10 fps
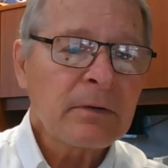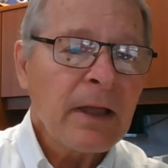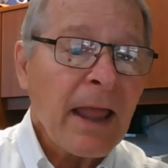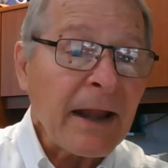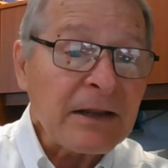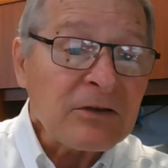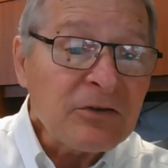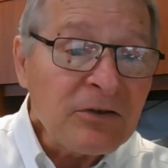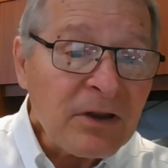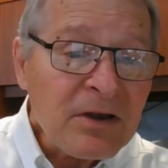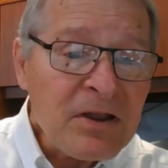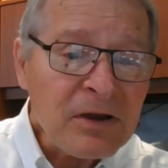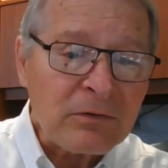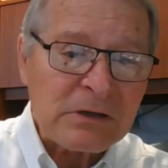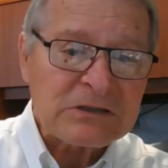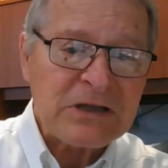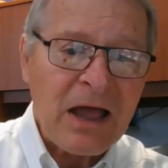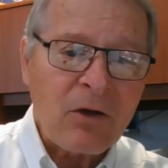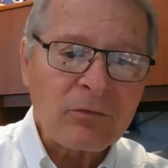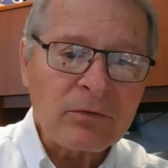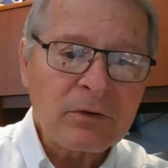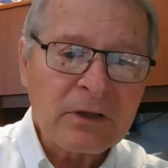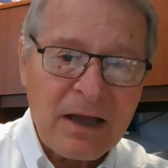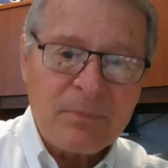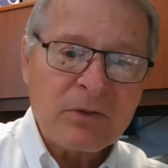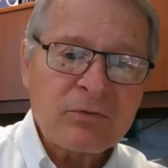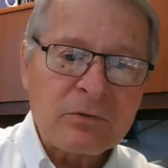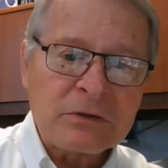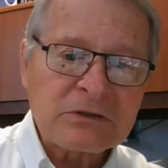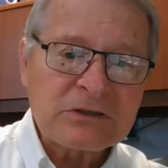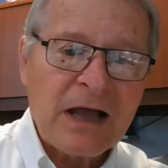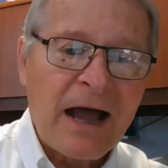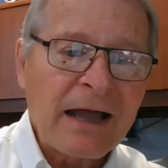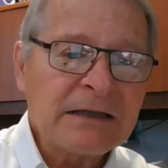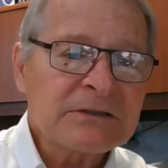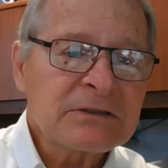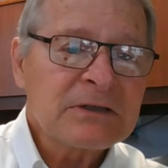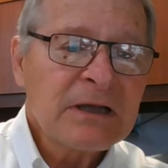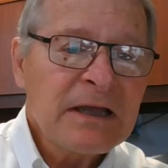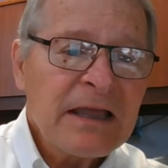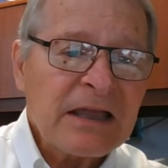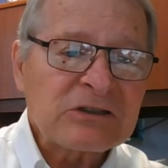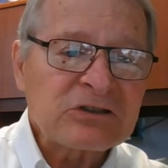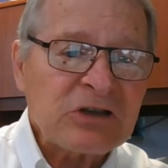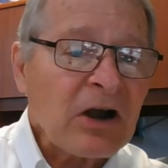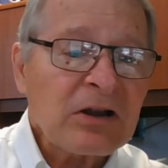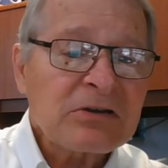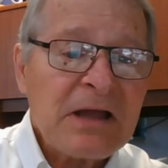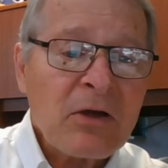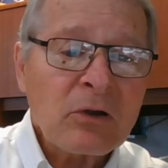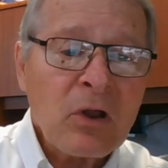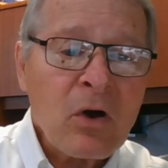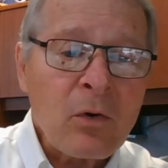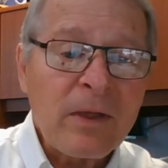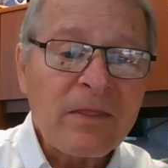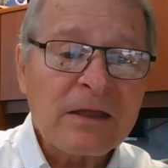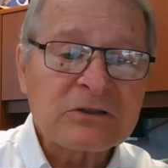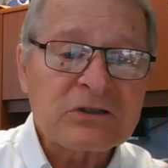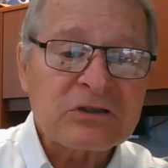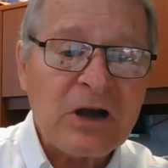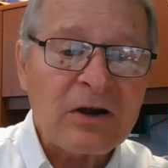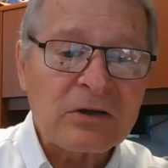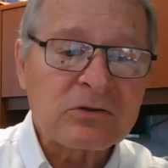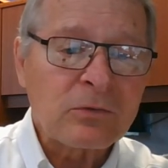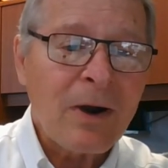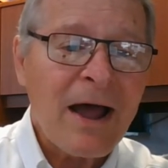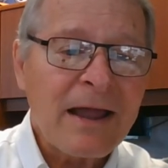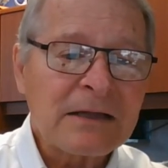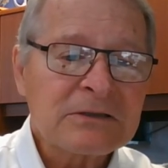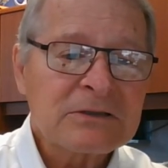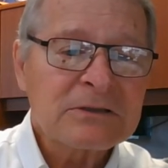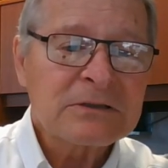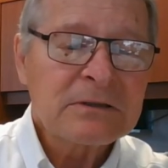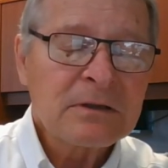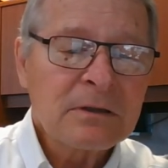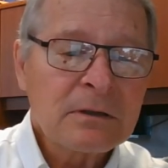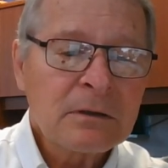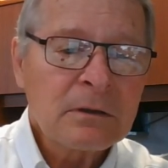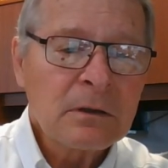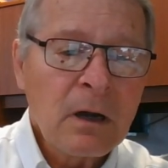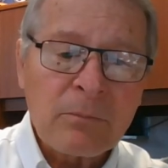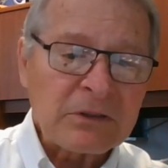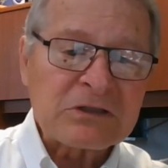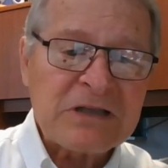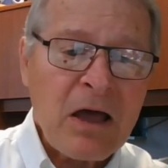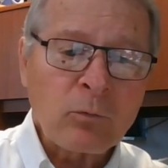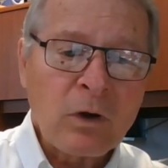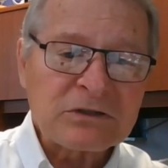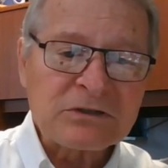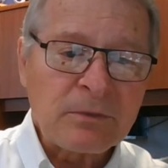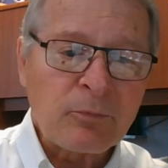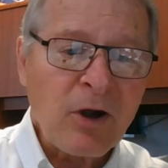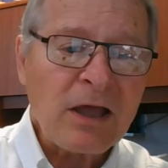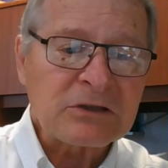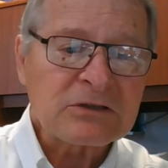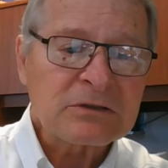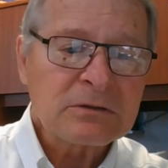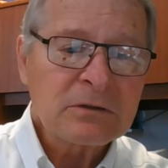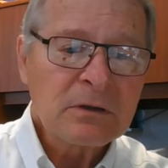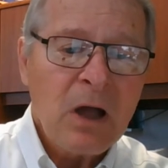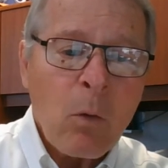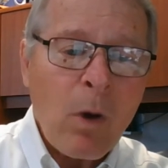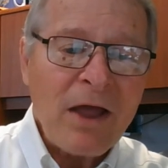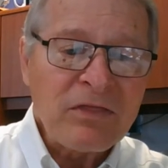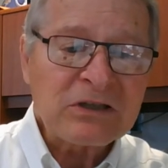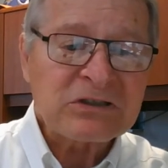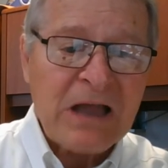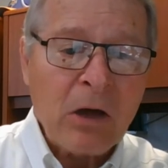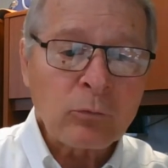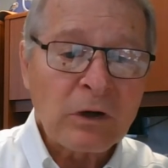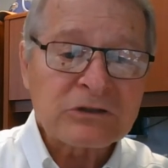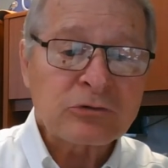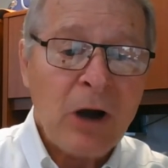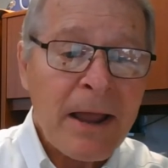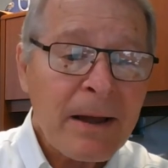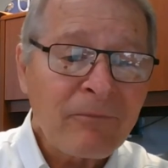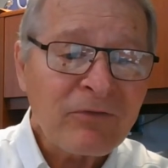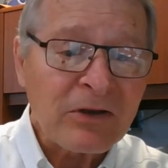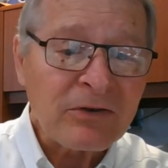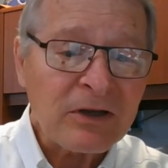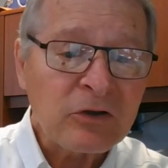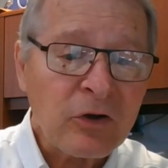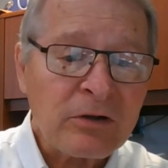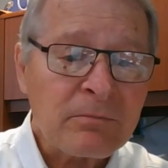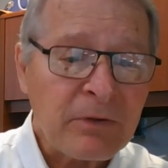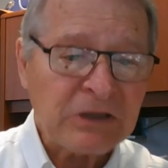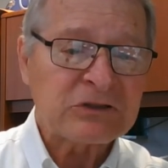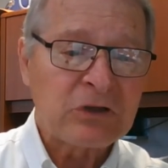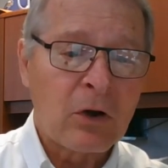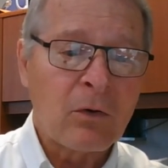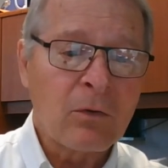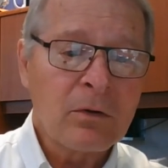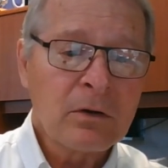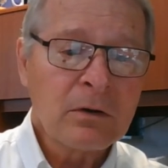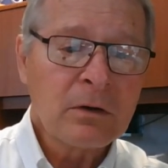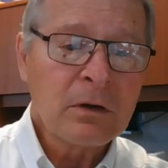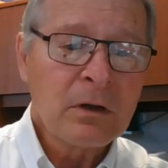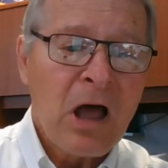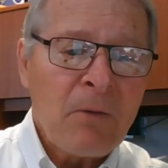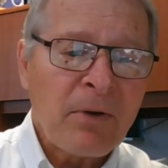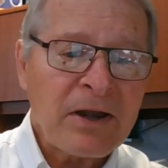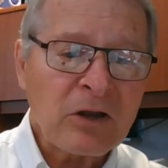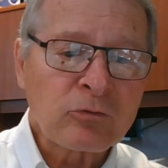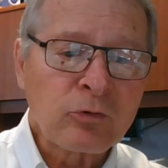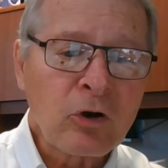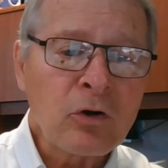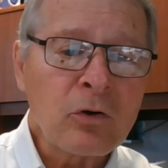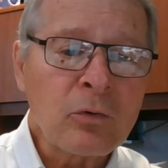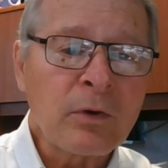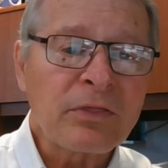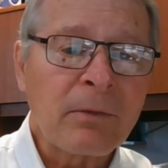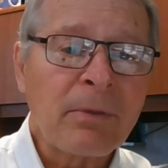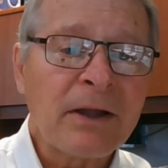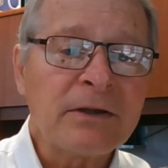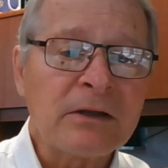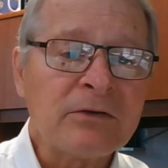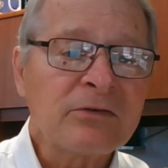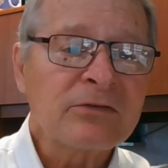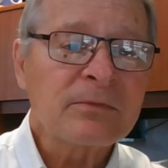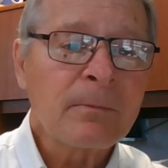And it did hear a sound coming through the skies. It started down low and then started to rise. But the sound wasn't depressed. Why, this sound was triumphant. It couldn't be so. But it grew with abundance.